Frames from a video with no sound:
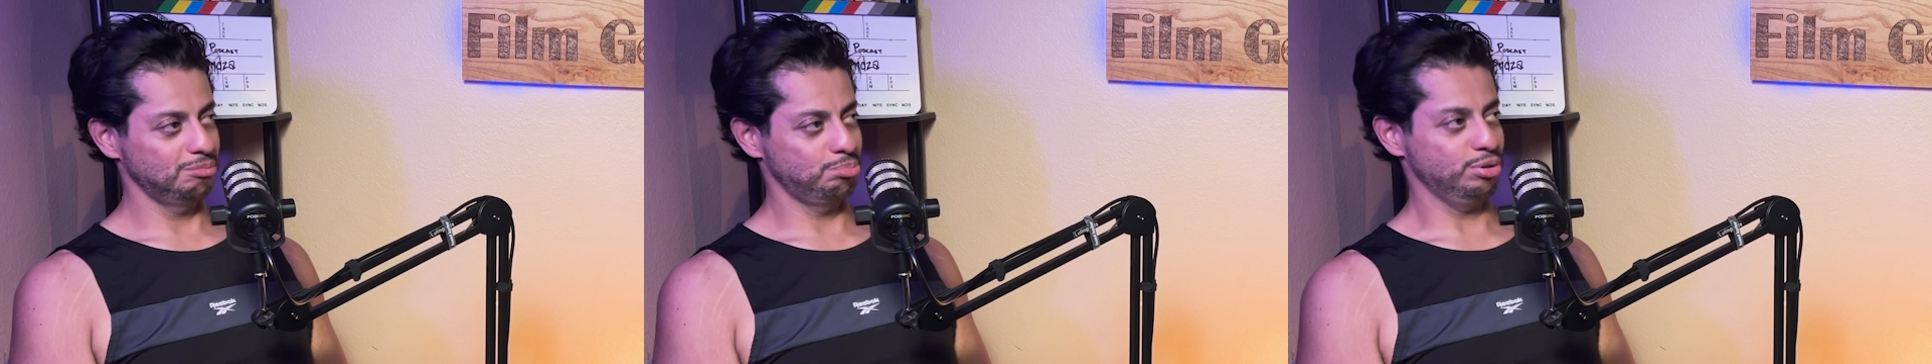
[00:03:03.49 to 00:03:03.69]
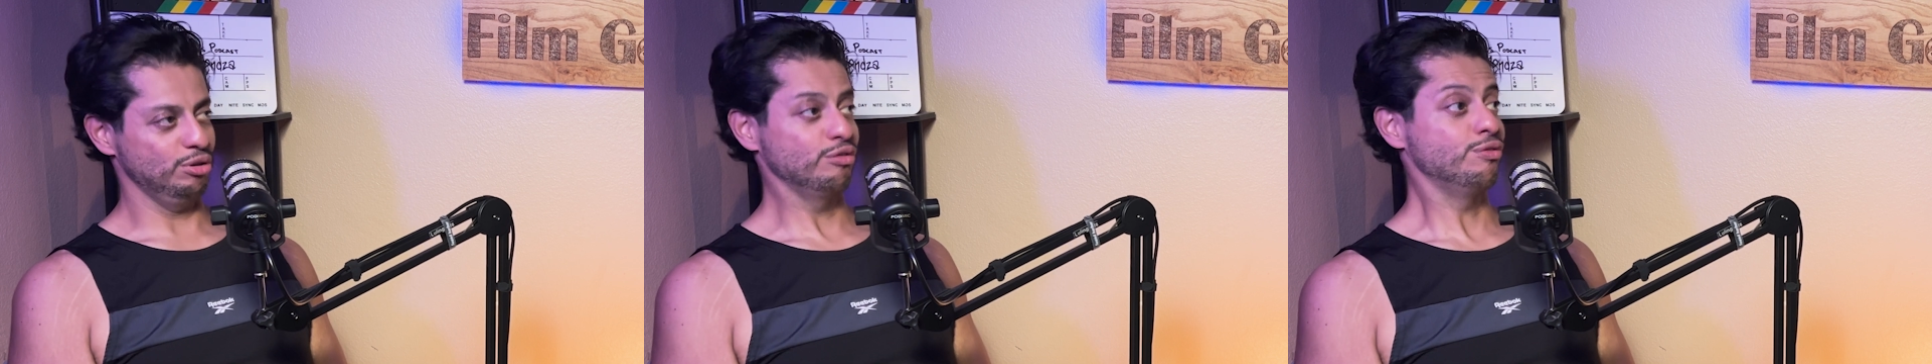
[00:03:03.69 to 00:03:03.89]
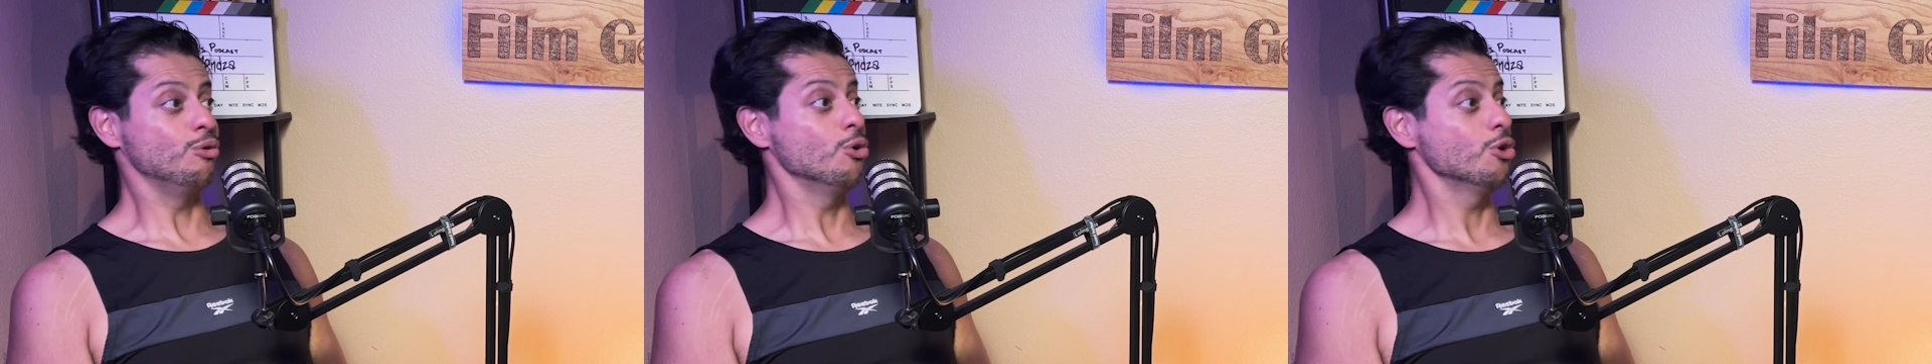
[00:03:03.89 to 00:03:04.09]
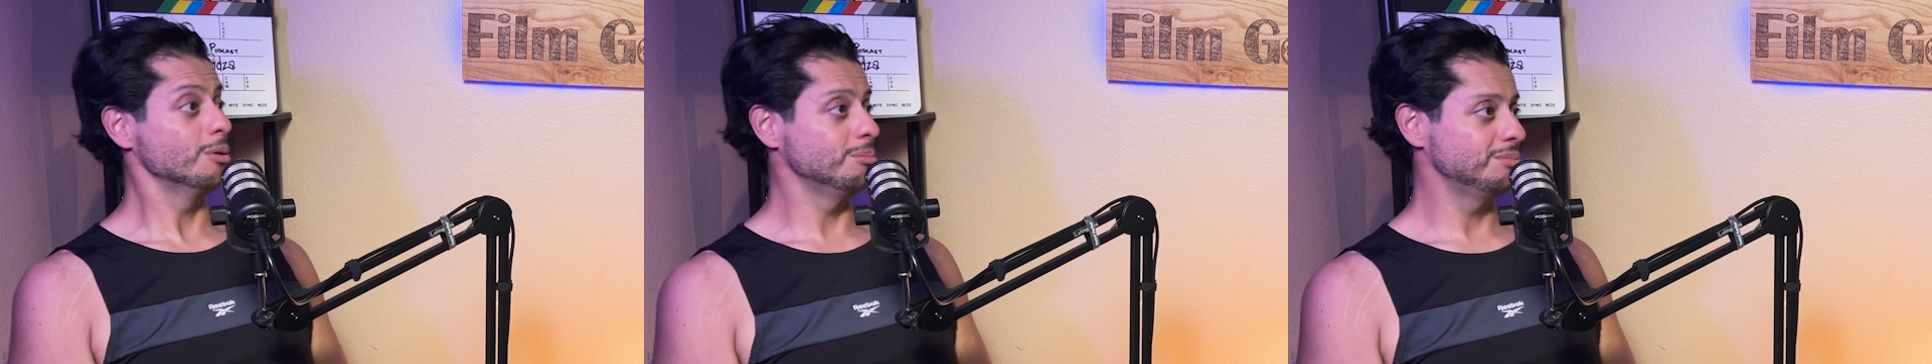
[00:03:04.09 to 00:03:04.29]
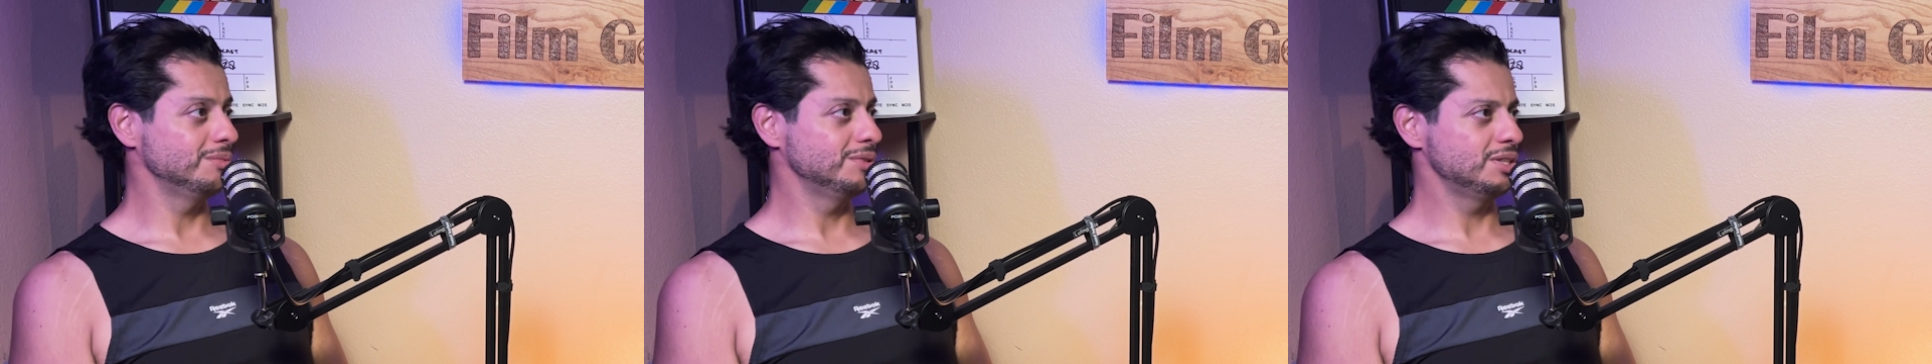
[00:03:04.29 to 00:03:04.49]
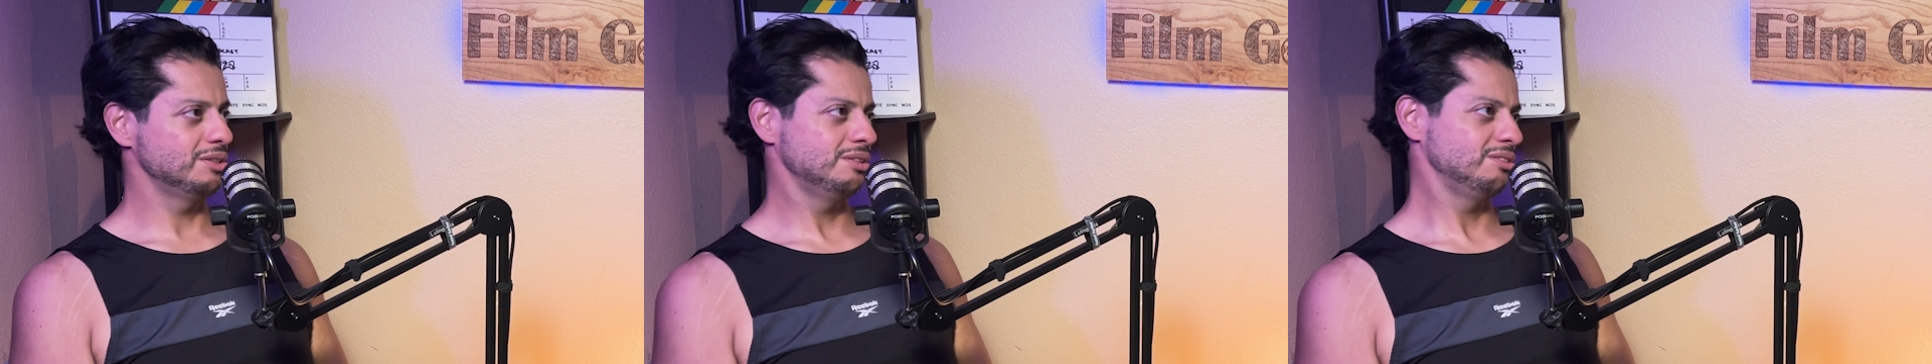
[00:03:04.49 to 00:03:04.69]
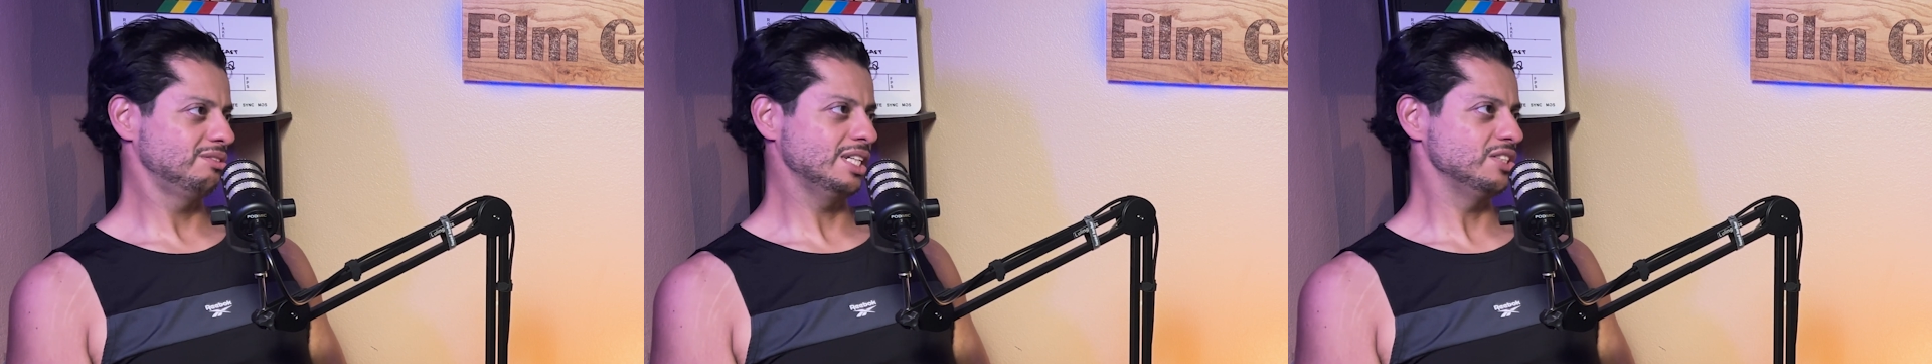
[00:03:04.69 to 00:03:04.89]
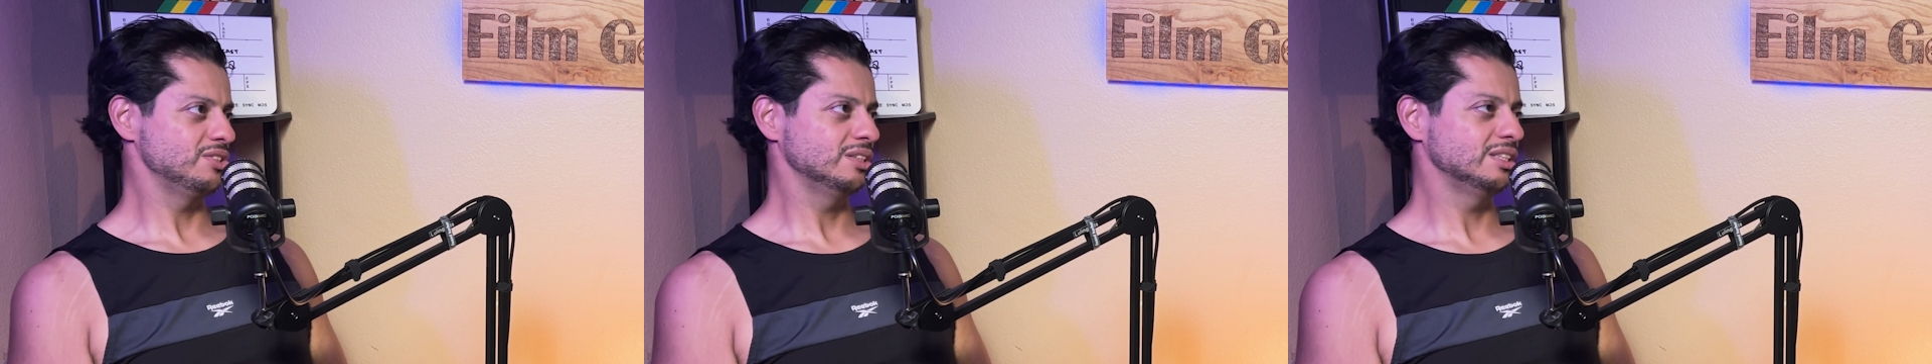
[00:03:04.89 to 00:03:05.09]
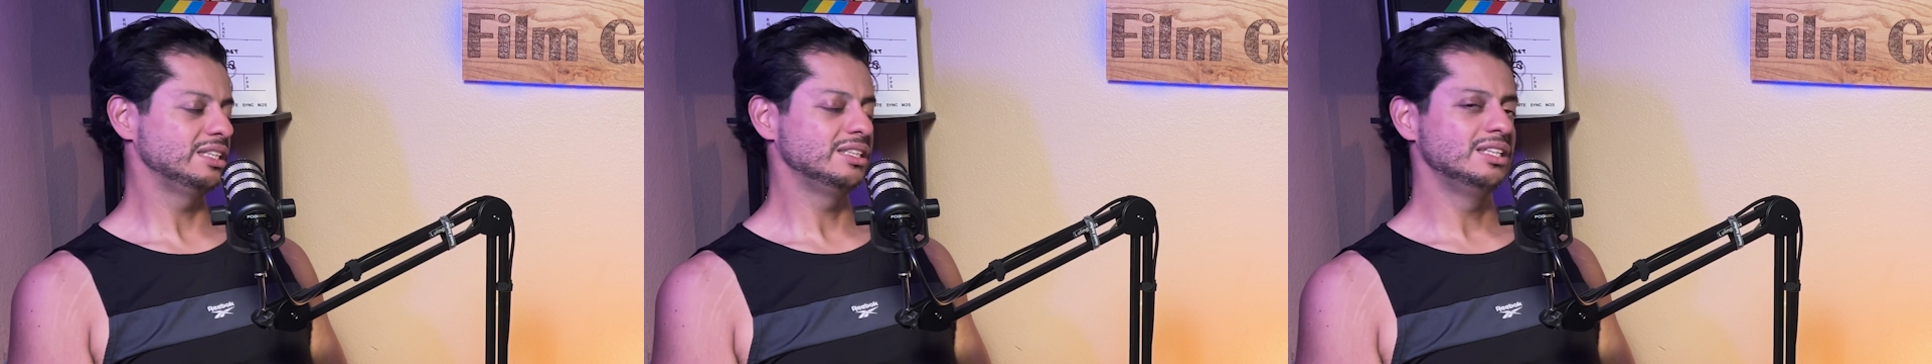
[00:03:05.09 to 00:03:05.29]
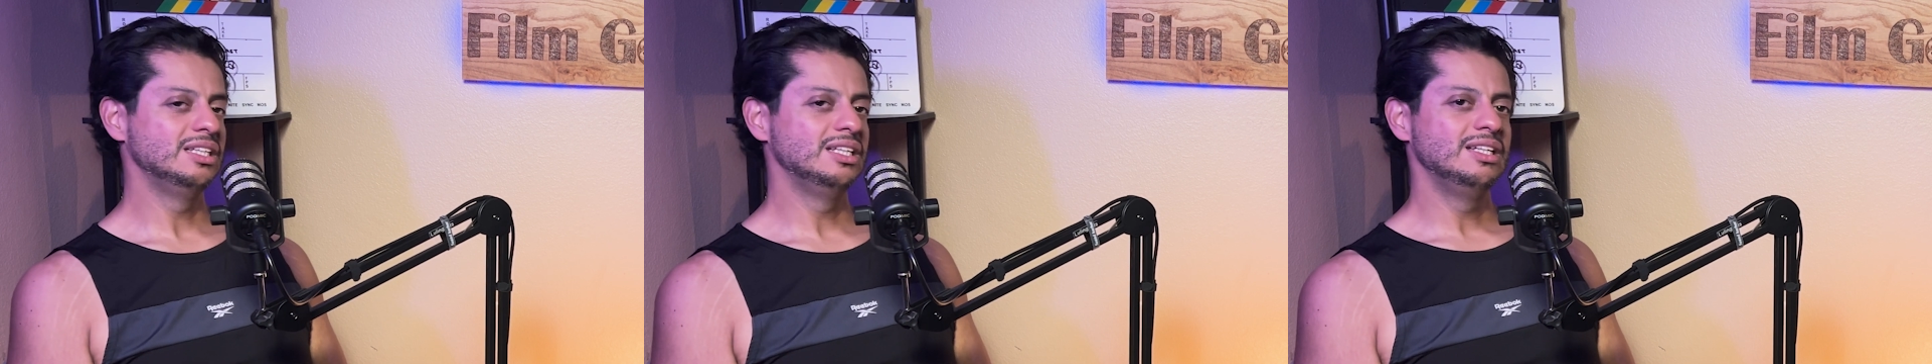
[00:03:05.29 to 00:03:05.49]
perform essentially.